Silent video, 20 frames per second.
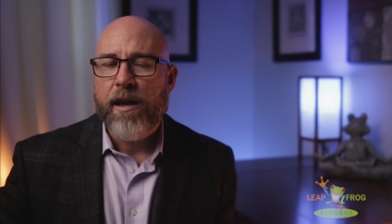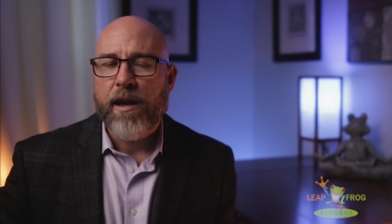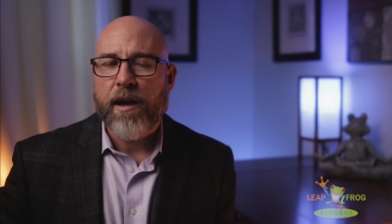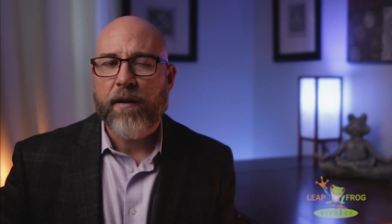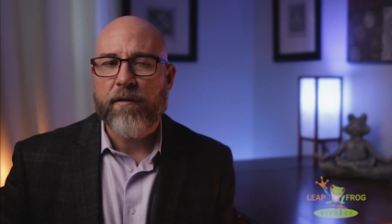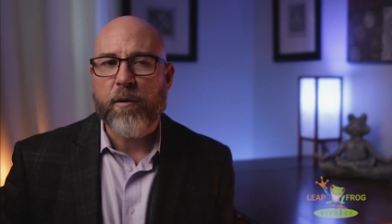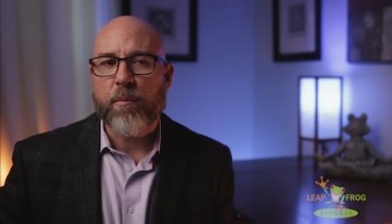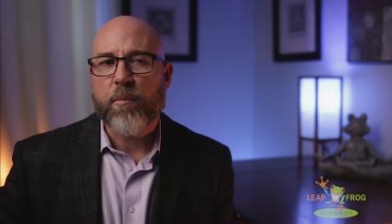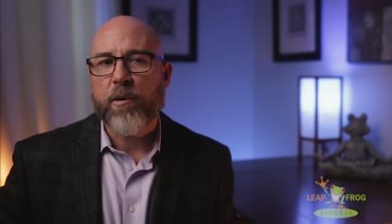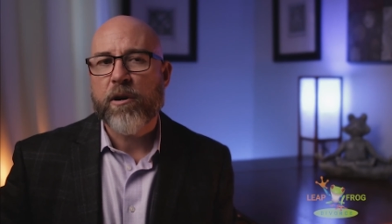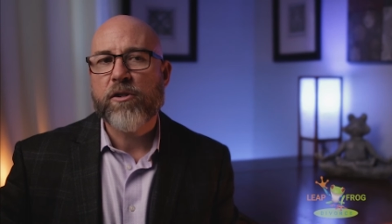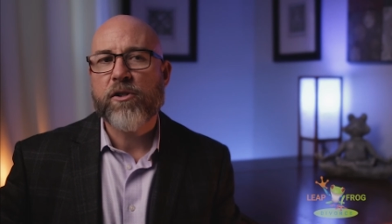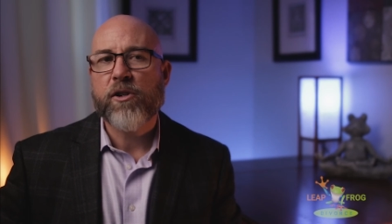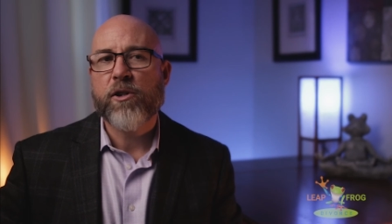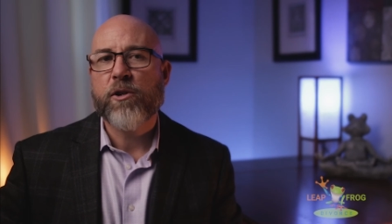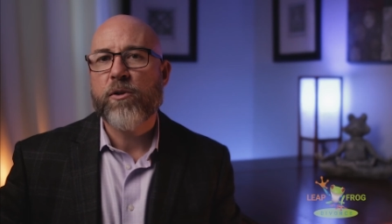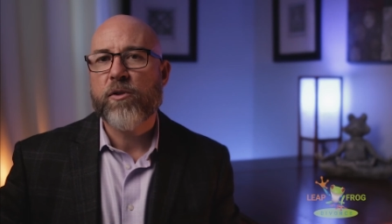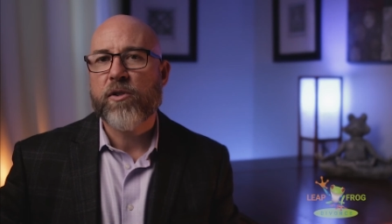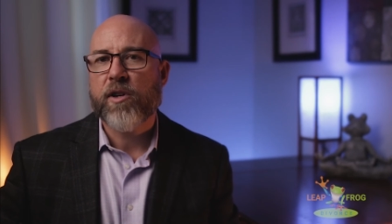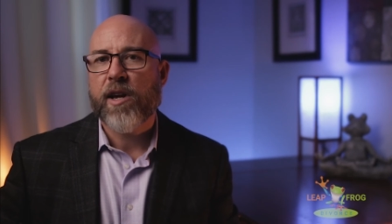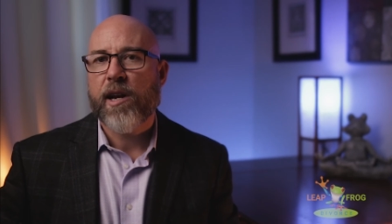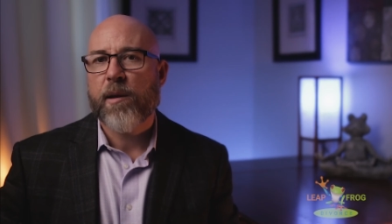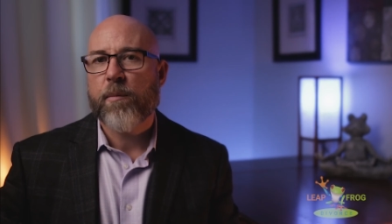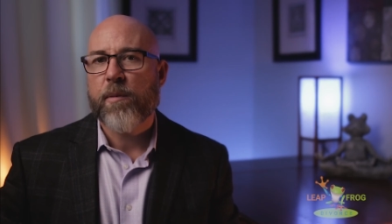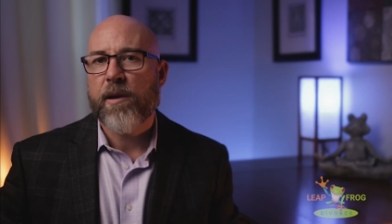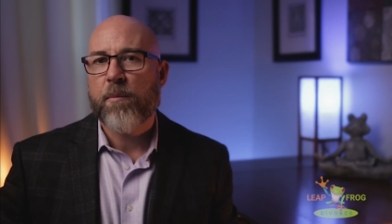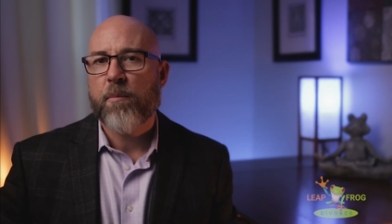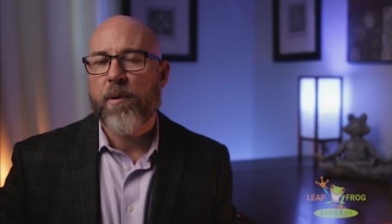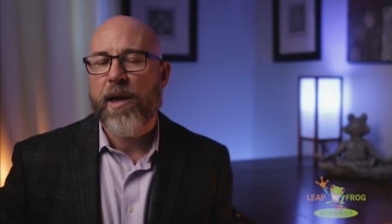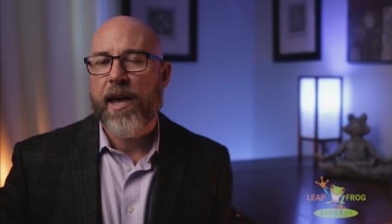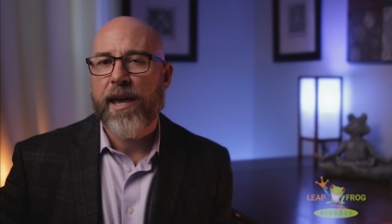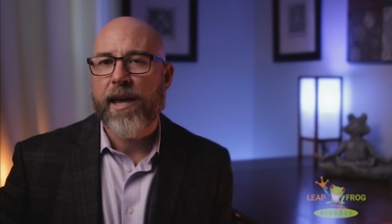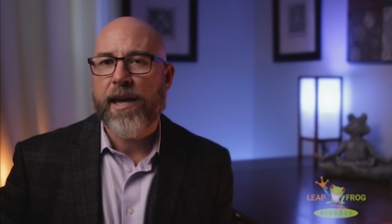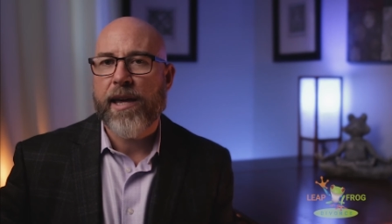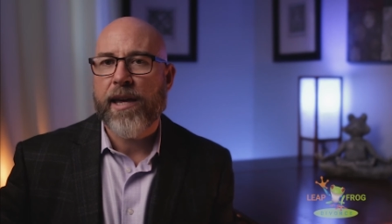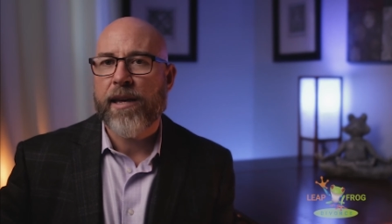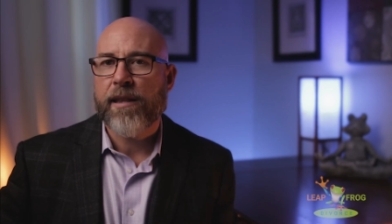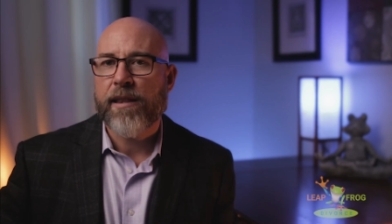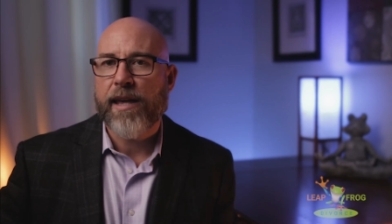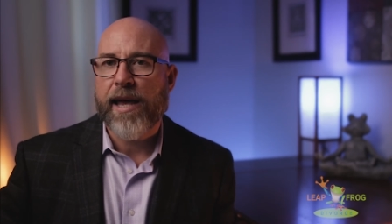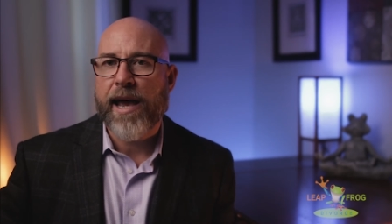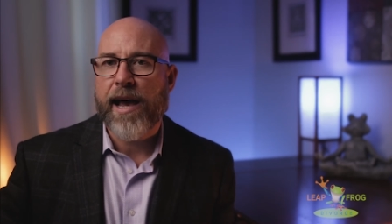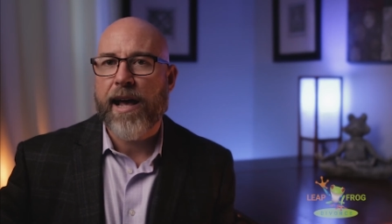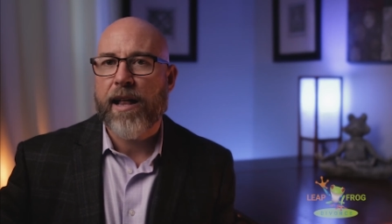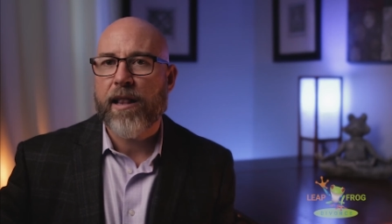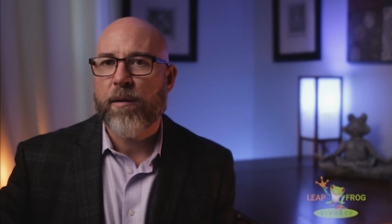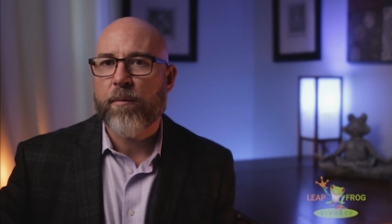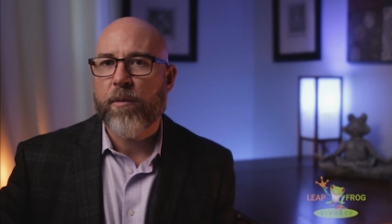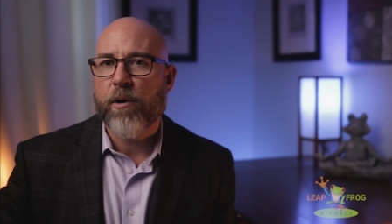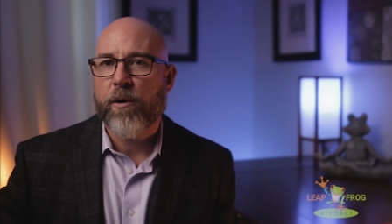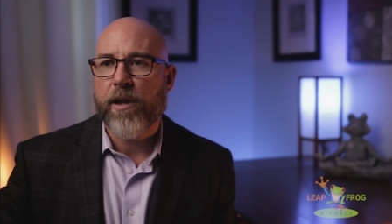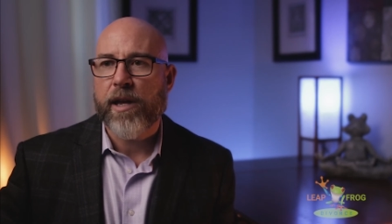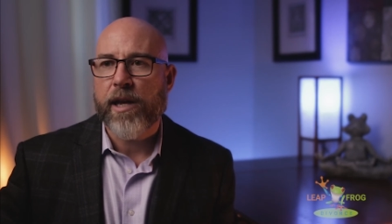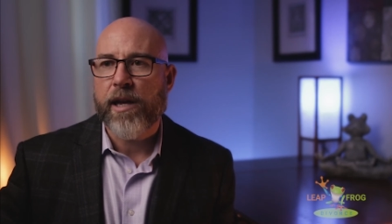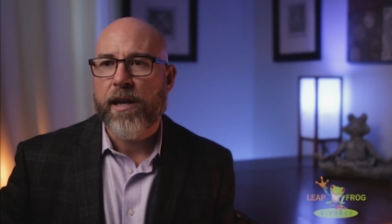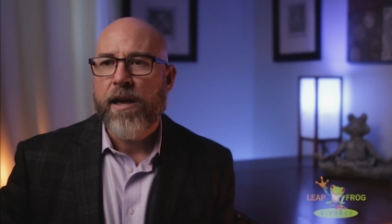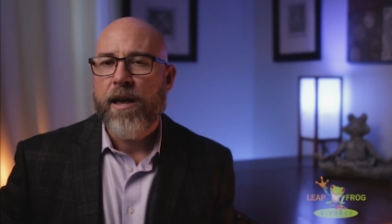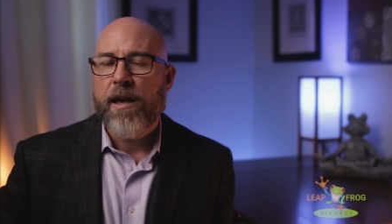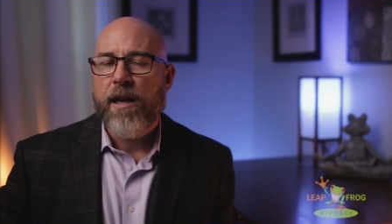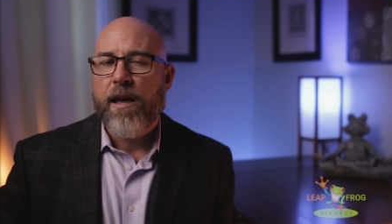of the person who's going to be paying the alimony,